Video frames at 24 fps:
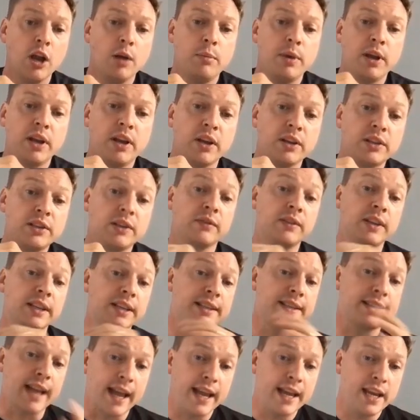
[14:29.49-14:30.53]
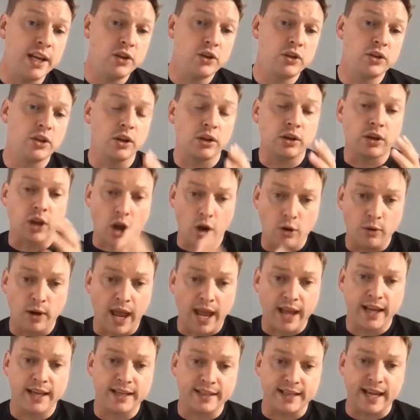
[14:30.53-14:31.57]
because of the stage that
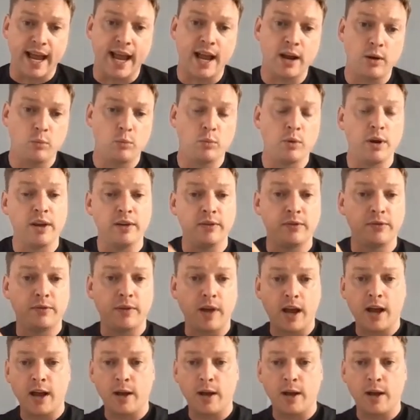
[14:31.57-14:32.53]
Golang is at with